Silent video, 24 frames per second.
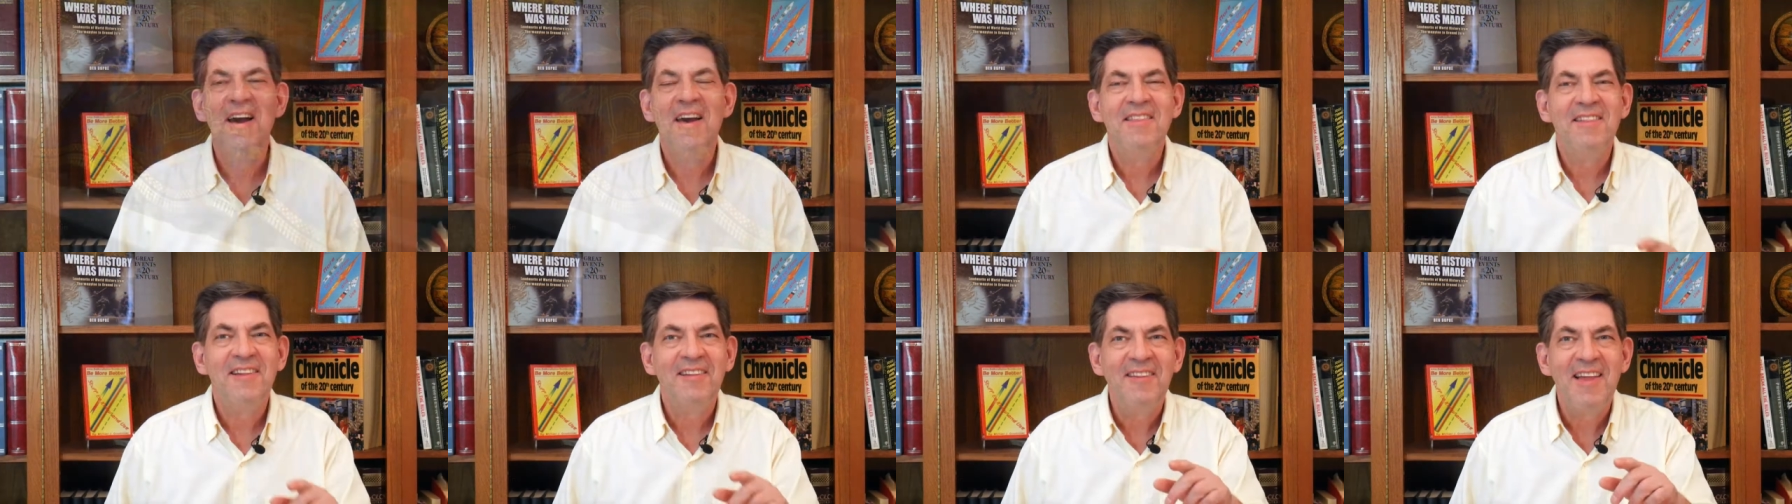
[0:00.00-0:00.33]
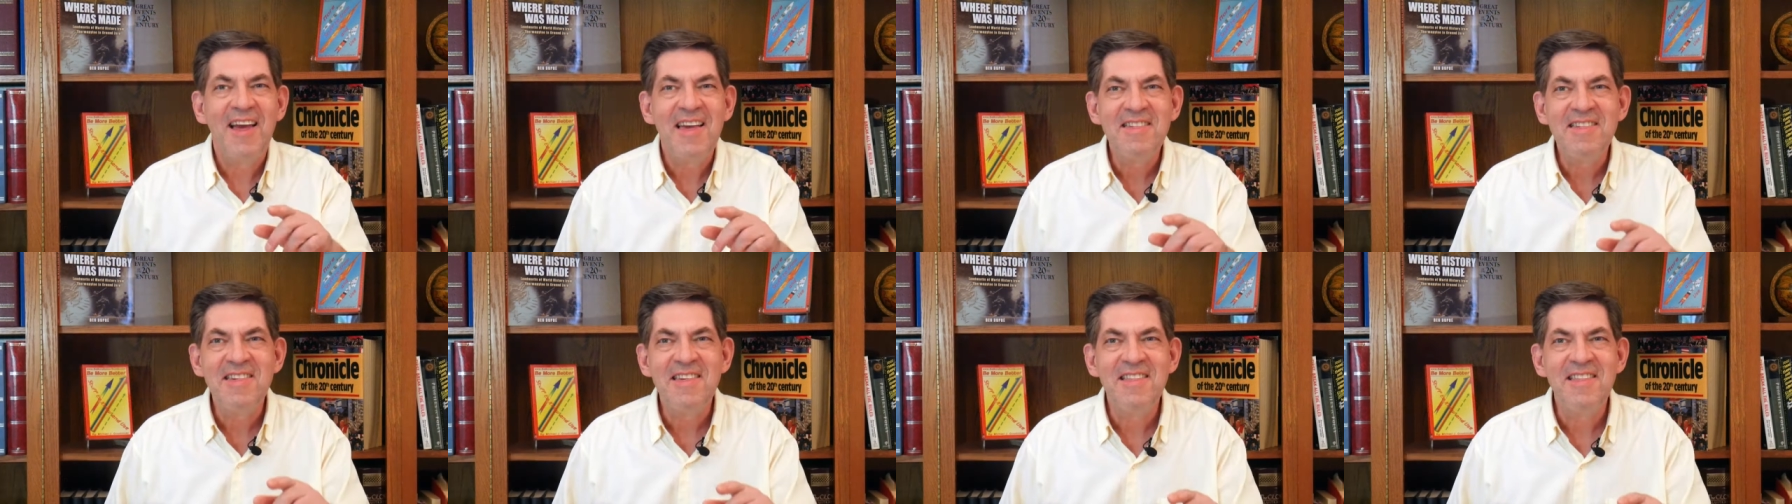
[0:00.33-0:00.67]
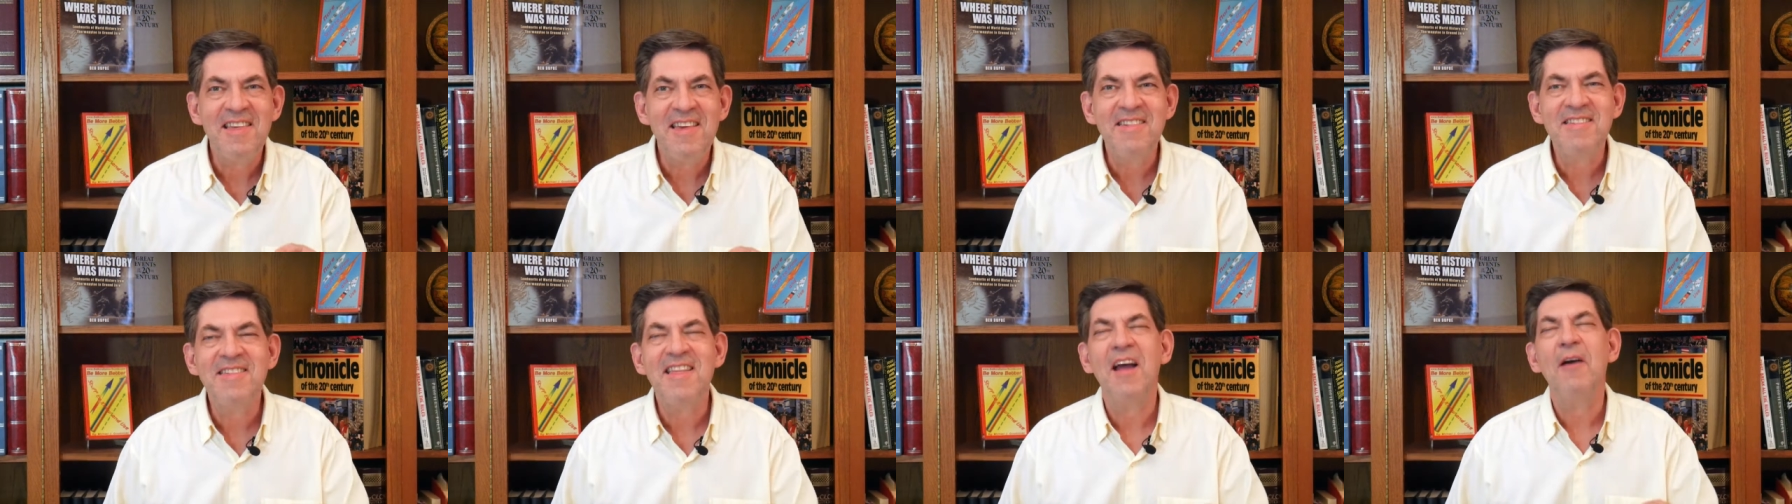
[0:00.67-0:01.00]
The lesson
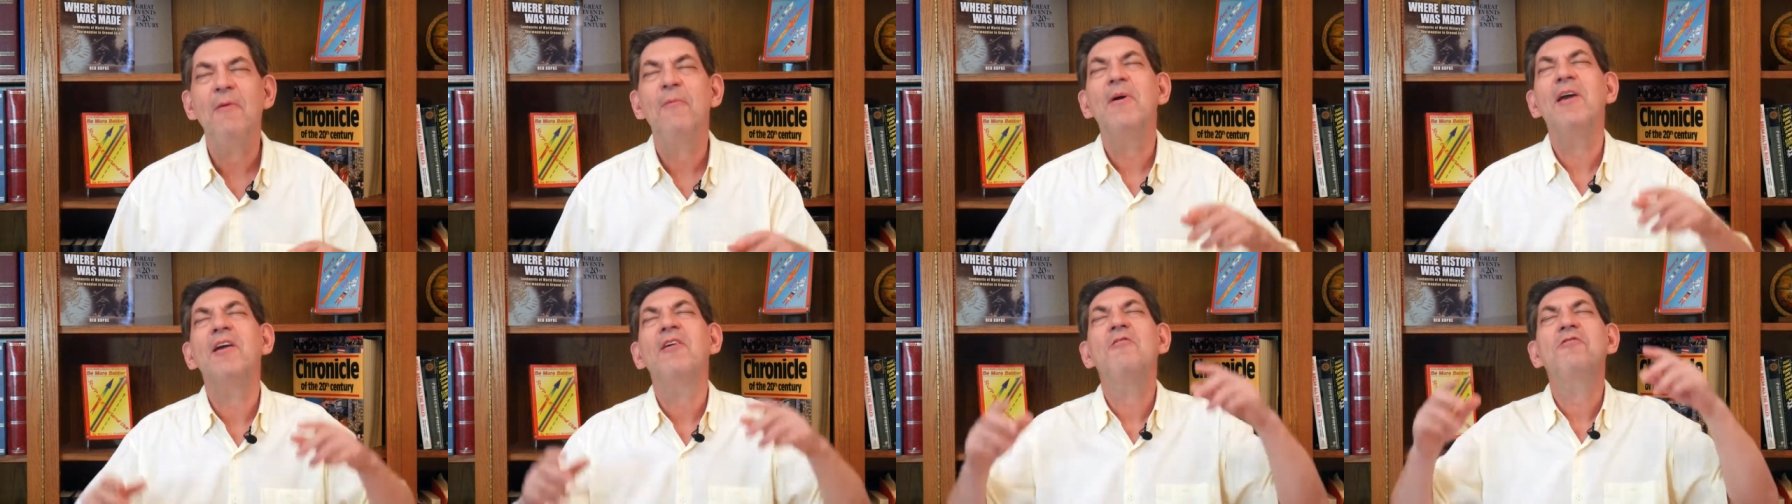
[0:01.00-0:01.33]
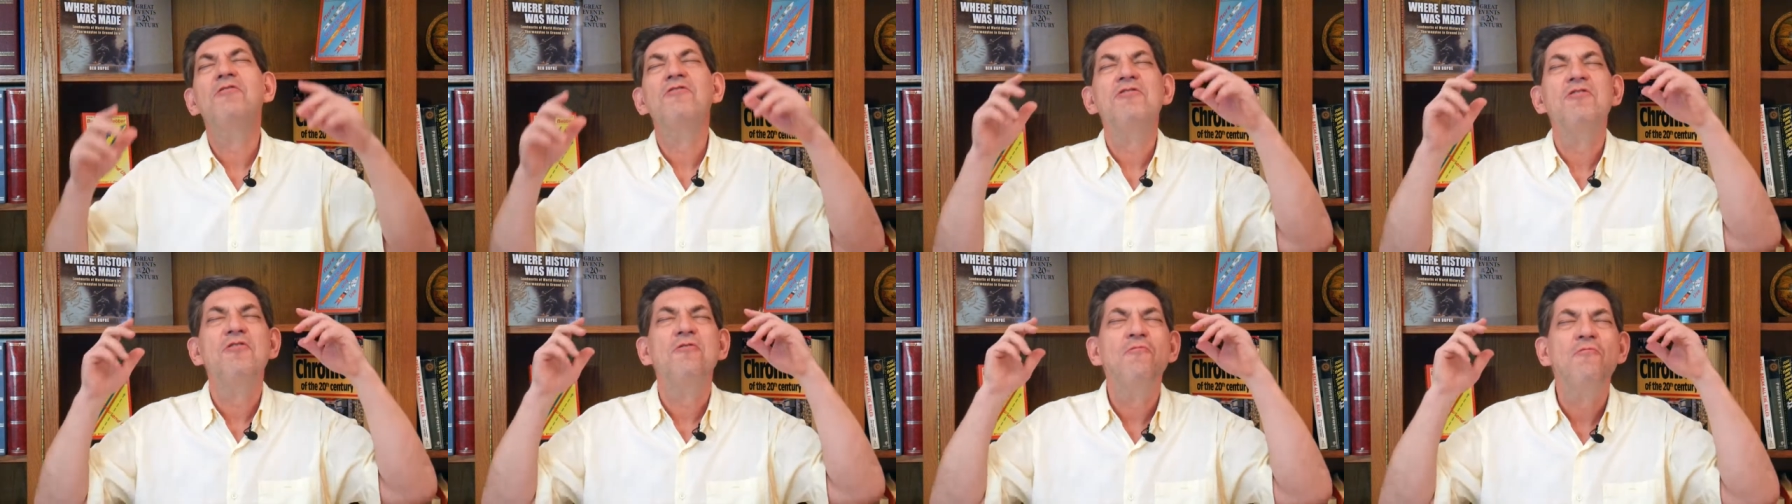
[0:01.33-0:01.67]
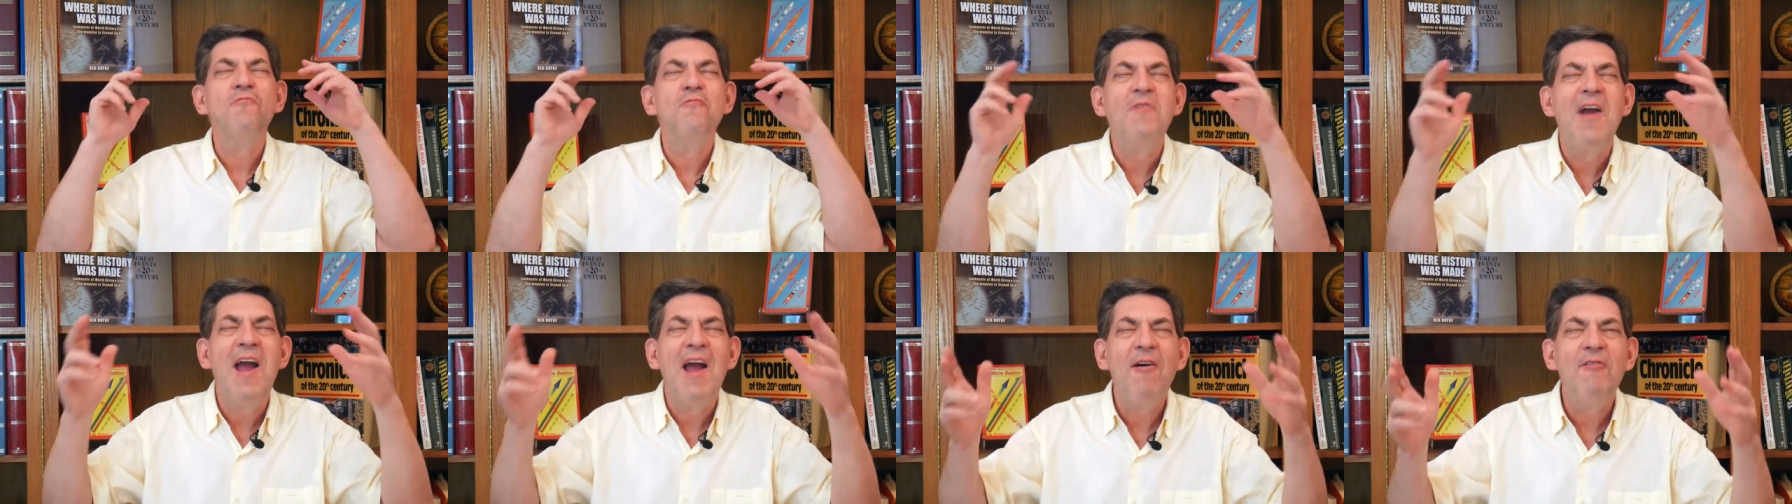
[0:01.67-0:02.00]
is that we are
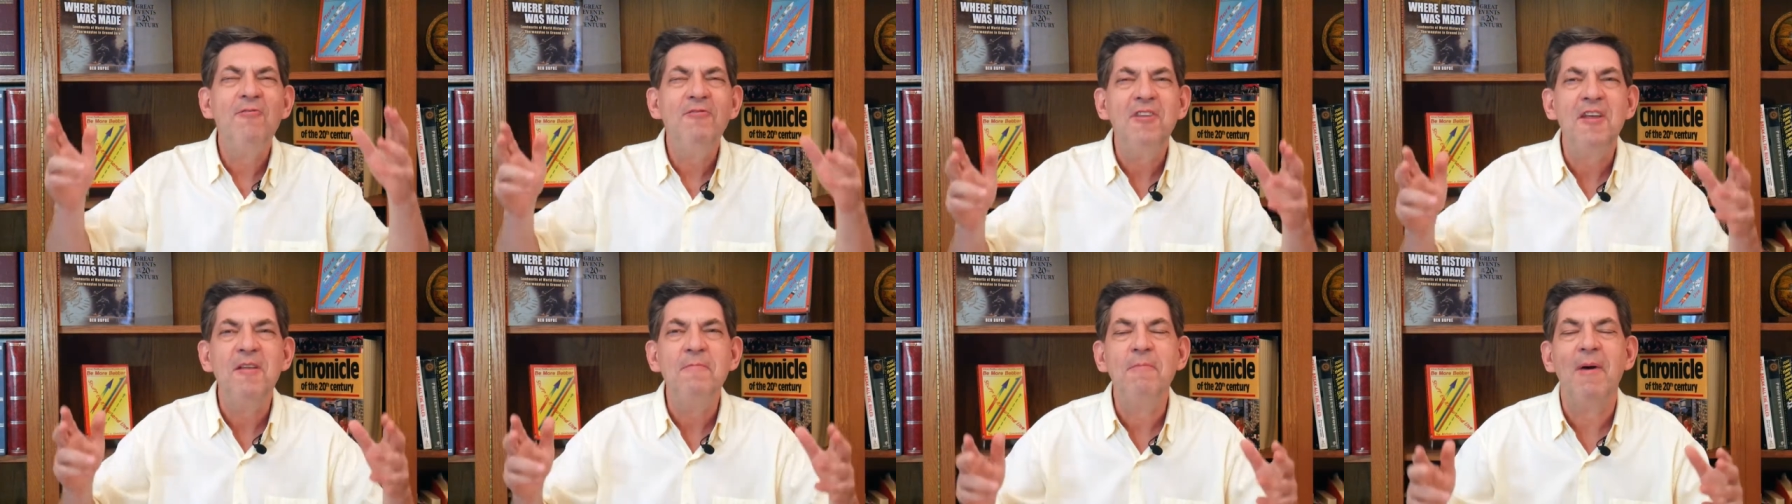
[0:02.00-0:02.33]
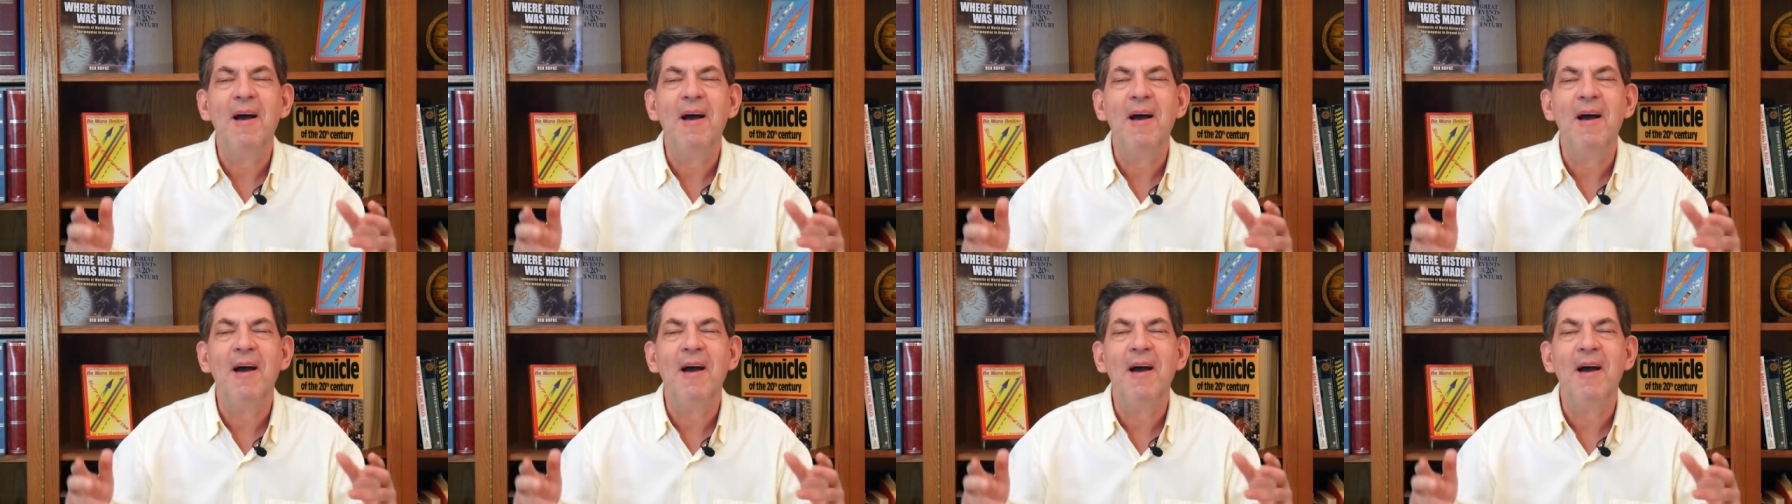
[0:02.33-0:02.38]
surrounded